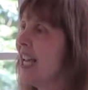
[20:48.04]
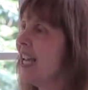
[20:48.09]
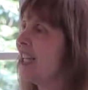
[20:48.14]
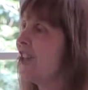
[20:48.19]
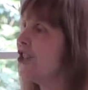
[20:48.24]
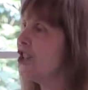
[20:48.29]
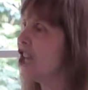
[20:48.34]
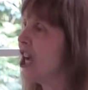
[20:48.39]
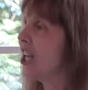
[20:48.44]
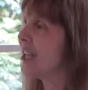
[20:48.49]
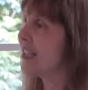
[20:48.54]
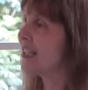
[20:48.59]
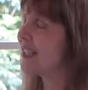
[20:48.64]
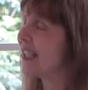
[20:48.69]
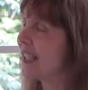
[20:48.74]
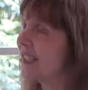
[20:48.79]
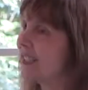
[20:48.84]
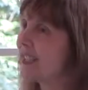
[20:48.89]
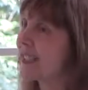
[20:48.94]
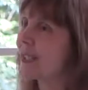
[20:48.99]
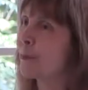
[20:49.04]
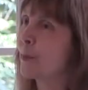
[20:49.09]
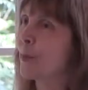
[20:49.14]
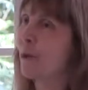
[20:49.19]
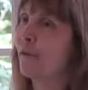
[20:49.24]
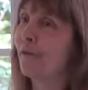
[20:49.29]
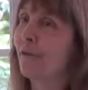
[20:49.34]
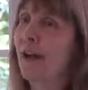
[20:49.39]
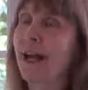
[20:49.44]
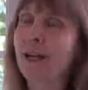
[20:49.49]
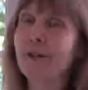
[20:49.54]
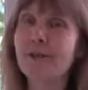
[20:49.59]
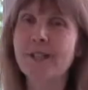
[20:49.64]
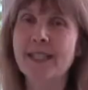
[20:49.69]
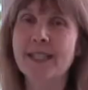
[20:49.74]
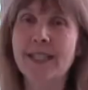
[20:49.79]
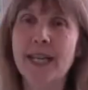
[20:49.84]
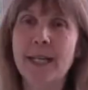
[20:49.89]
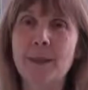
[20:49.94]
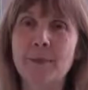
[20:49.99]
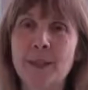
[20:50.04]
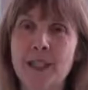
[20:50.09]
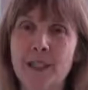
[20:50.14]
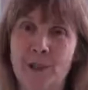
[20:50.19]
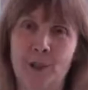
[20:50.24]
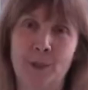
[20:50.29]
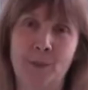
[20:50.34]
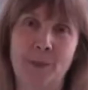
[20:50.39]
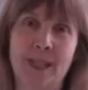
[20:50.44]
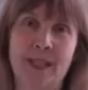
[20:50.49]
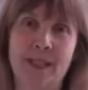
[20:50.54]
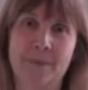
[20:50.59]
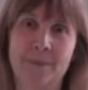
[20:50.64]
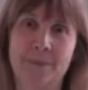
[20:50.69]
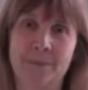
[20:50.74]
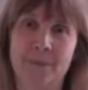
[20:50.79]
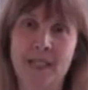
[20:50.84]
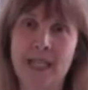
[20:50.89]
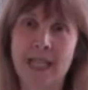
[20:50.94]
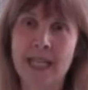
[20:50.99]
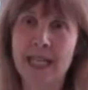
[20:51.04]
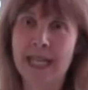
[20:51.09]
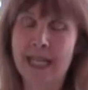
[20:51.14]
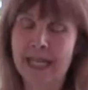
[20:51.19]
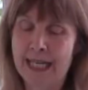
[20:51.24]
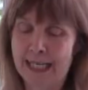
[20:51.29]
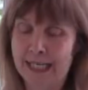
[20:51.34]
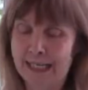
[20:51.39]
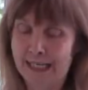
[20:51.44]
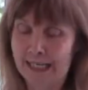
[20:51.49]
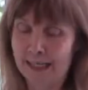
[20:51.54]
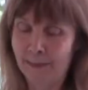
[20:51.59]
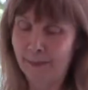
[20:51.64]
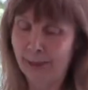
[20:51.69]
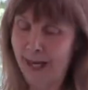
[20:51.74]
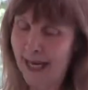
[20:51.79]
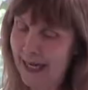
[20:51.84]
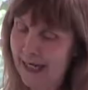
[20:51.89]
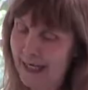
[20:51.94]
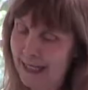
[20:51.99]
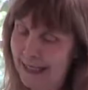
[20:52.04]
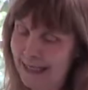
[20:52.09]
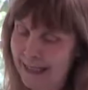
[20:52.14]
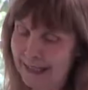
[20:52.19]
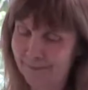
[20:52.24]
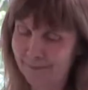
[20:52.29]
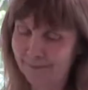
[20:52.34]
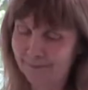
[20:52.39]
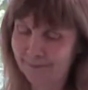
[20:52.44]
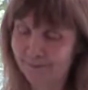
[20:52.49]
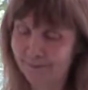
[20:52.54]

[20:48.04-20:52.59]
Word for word: And John said this profound statement to me. He said, "Patty,